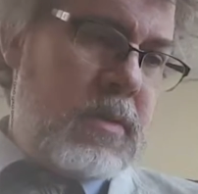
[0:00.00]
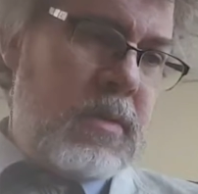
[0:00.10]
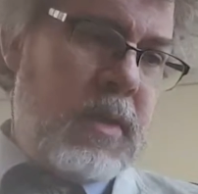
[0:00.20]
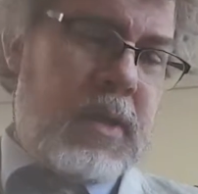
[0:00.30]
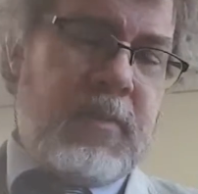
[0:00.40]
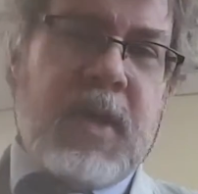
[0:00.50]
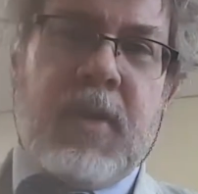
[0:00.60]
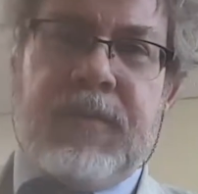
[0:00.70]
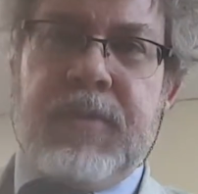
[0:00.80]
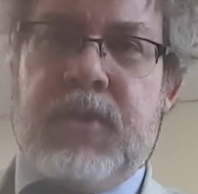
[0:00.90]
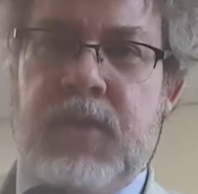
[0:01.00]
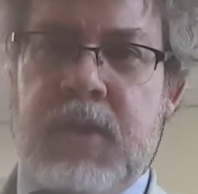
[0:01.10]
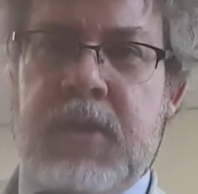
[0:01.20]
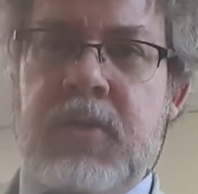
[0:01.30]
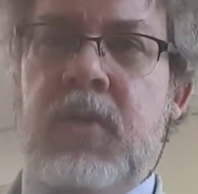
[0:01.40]
like something I bought from the
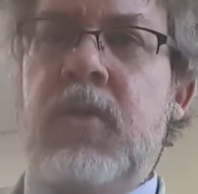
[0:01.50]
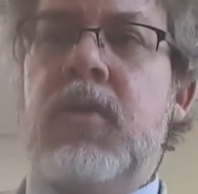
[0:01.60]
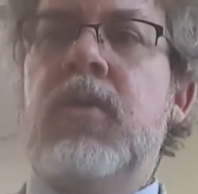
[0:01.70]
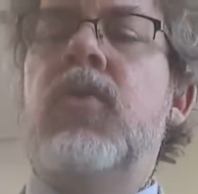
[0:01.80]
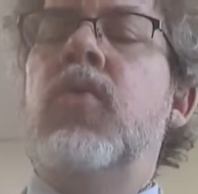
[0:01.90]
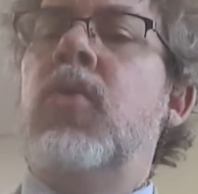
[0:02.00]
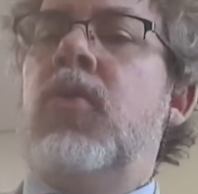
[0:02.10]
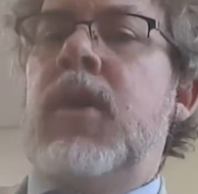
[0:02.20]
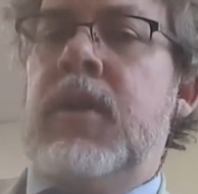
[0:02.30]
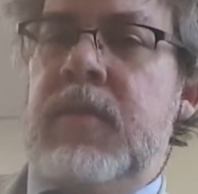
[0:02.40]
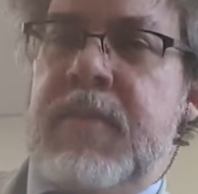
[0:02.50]
drugstore or out of the